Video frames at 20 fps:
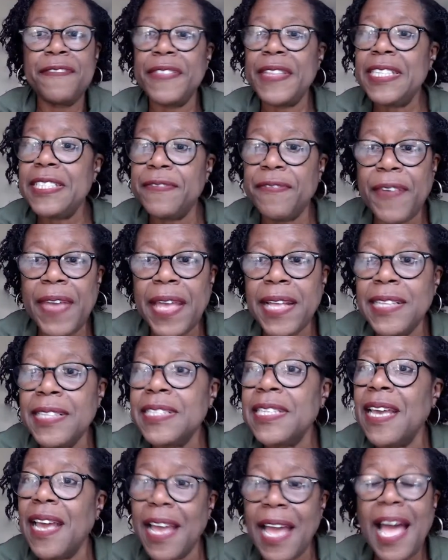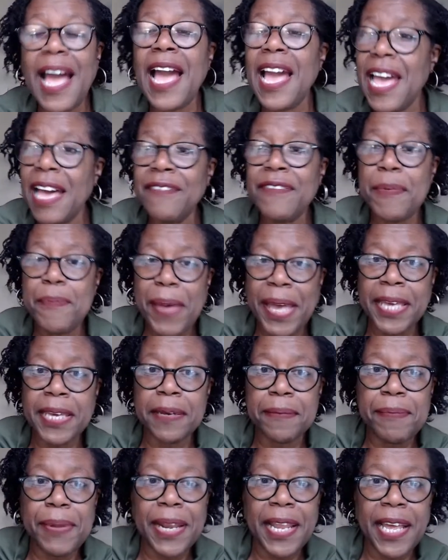this fails, I have a
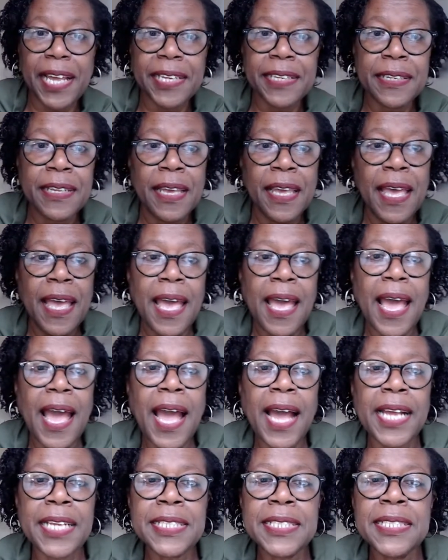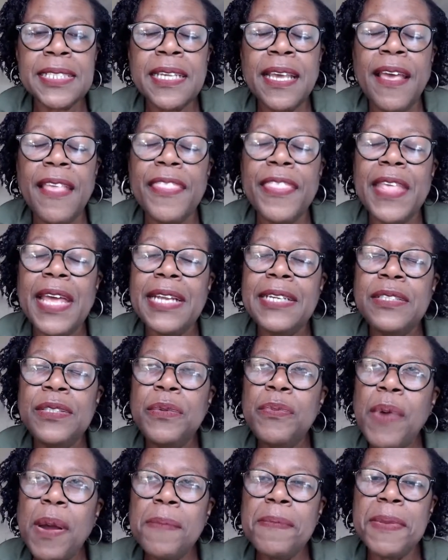backup plan, and
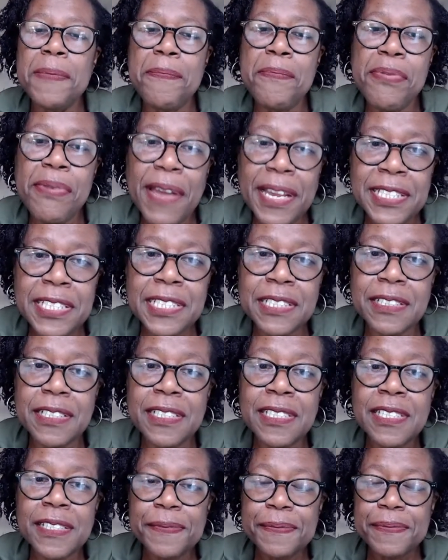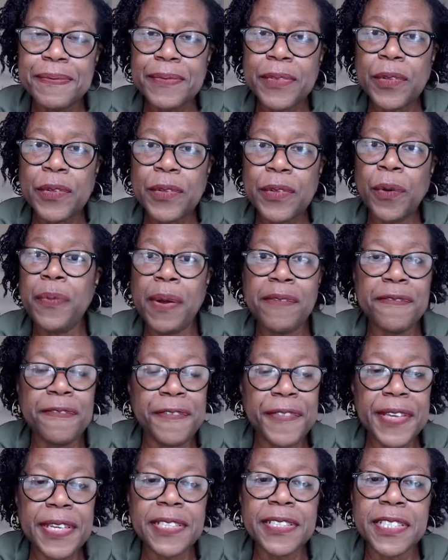you won't be pressured,
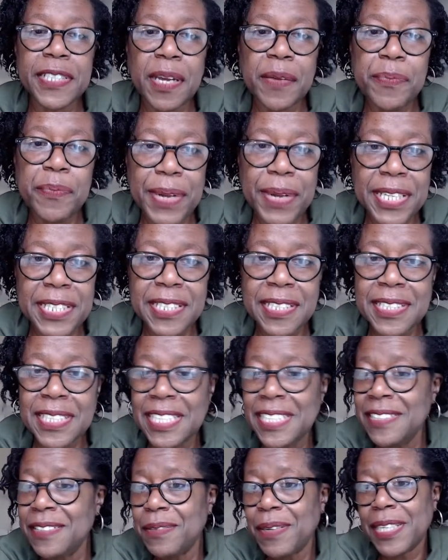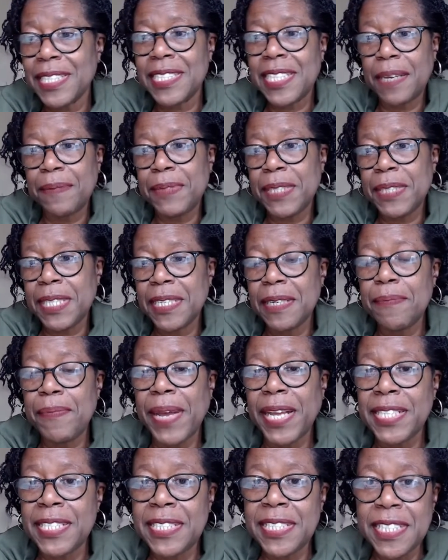or you won't feel so pressured into
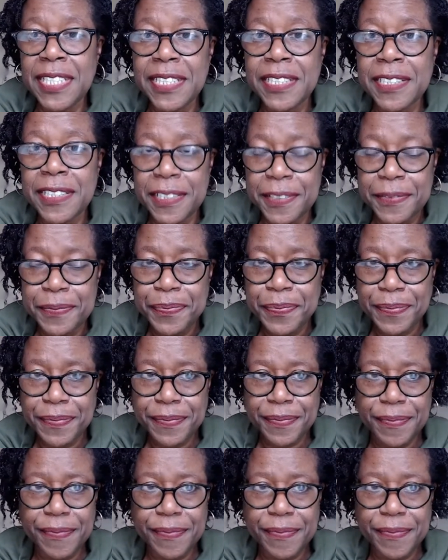accepting a bad deal.